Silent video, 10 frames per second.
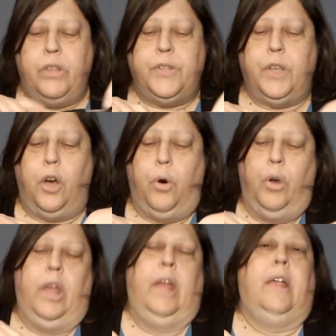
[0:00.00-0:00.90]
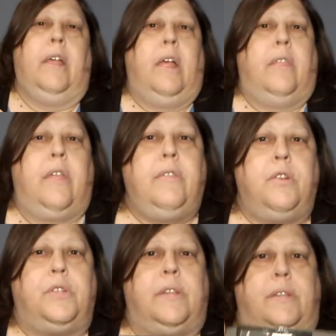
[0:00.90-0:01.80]
So then
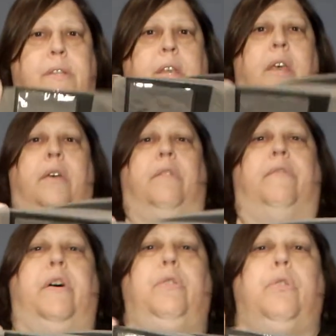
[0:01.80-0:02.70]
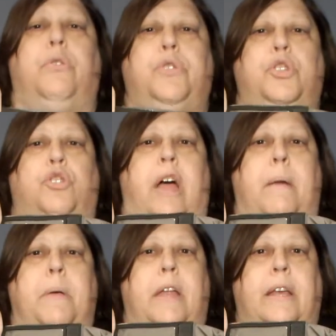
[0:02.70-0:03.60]
there's this Velcro
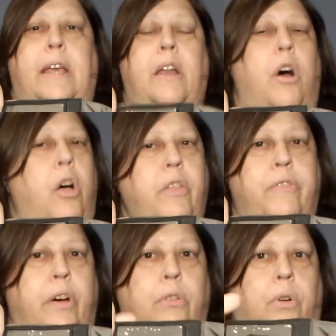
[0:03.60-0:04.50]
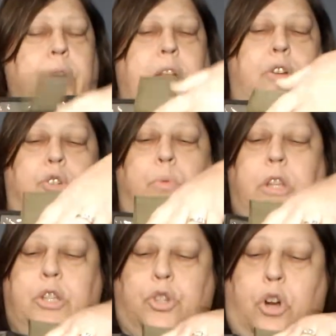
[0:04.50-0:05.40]
strap, and again, all the Velcro in here is
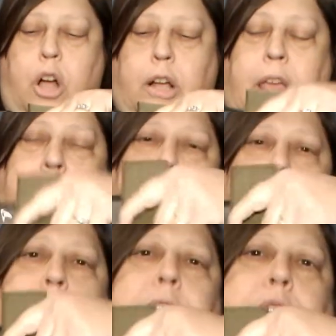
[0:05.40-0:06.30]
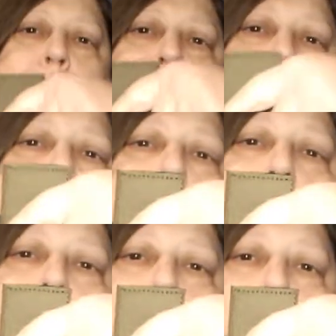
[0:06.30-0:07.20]
really strong, and there's a nice
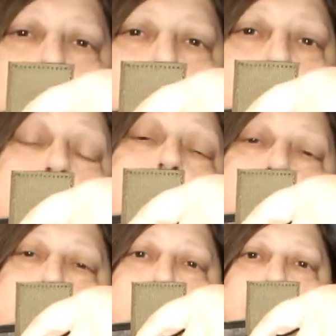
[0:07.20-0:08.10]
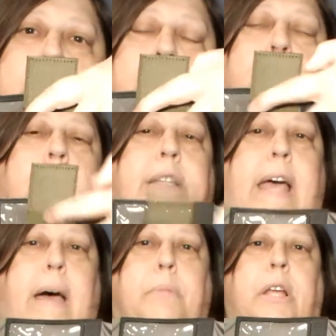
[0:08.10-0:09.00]
compartment right here that's perfect for a
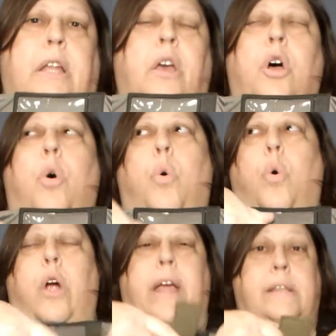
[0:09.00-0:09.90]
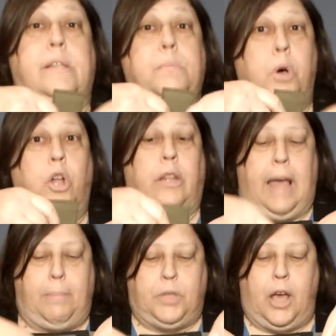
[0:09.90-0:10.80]
tablet or a small
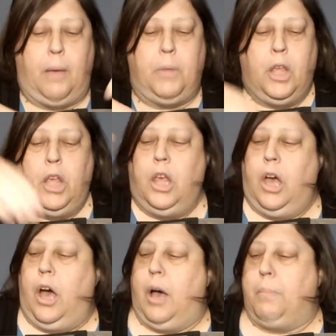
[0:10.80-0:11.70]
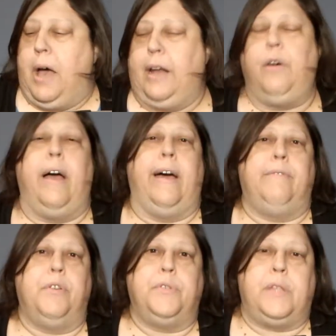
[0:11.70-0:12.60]
laptop. I don't
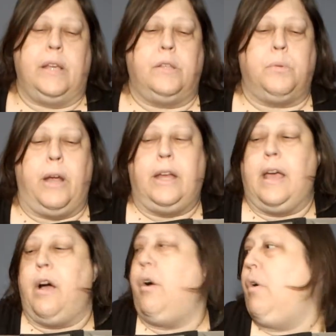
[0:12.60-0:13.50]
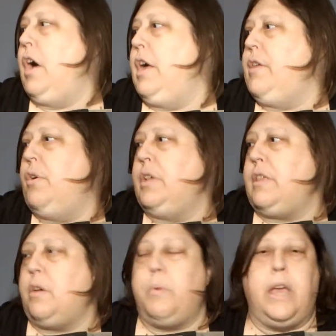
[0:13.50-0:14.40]
have those things right now. The only
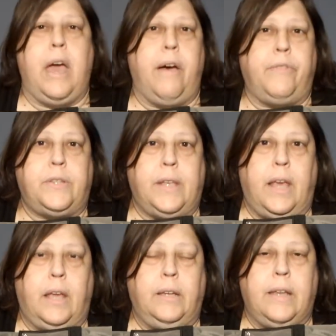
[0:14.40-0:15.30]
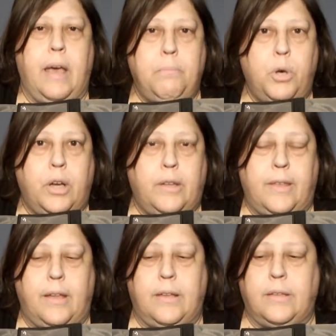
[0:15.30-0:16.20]
thing we have is a netbook
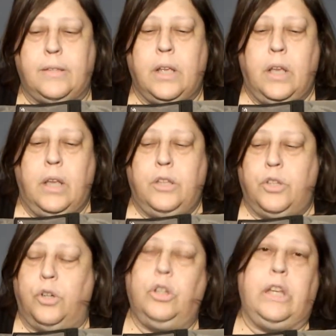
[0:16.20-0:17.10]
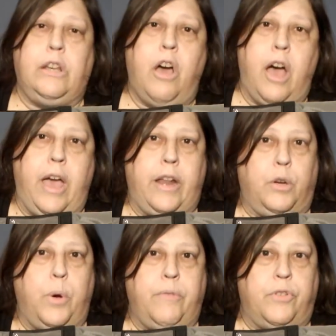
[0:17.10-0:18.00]
that is certainly not
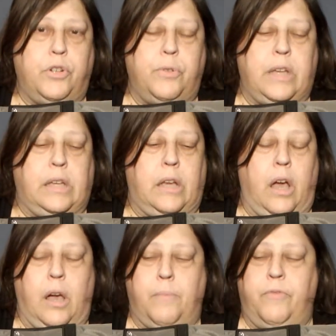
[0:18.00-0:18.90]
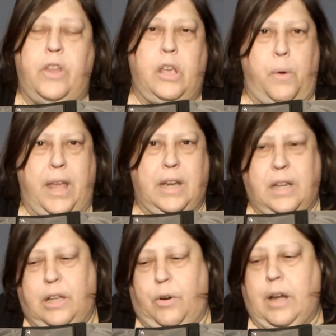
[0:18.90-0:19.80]
adequate for doing video
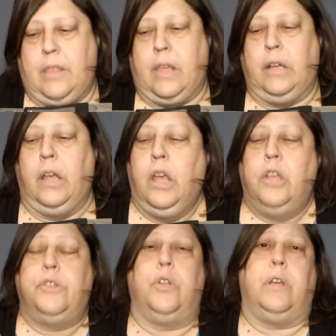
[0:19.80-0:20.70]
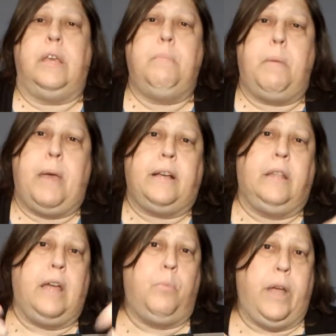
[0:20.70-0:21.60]
editing or anything. So to keep my bag
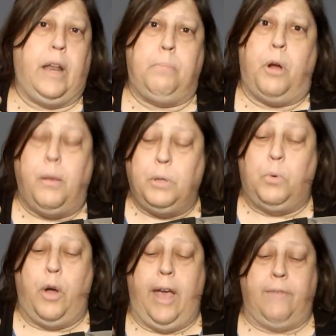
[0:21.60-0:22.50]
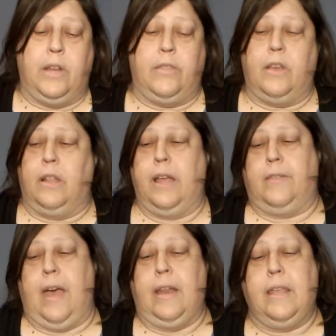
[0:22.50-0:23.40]
lightweight, I probably won't have anything
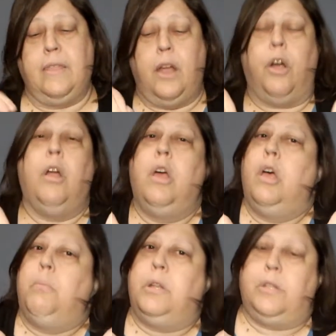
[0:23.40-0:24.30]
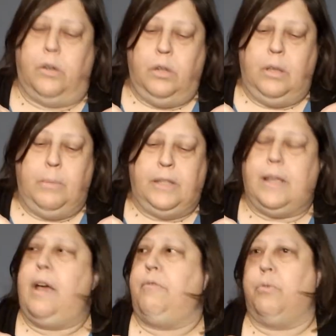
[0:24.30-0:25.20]
like that in there, but it certainly means
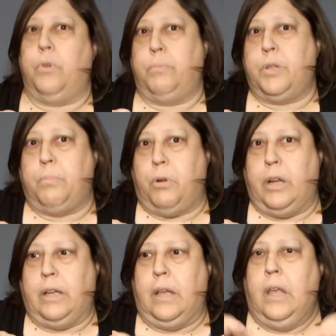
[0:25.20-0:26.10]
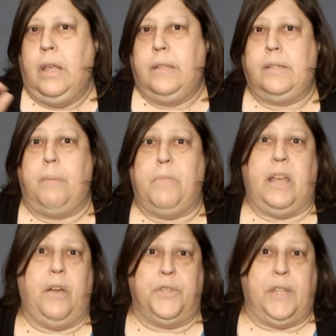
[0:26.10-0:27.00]
I have room to bring
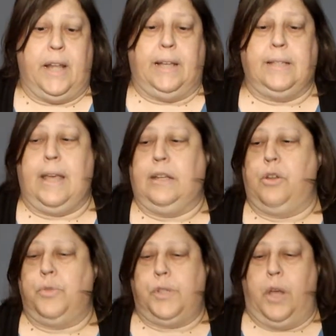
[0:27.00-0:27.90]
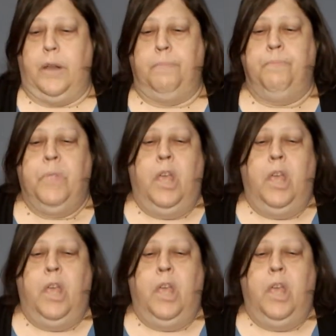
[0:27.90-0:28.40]
something else that I can take notes on.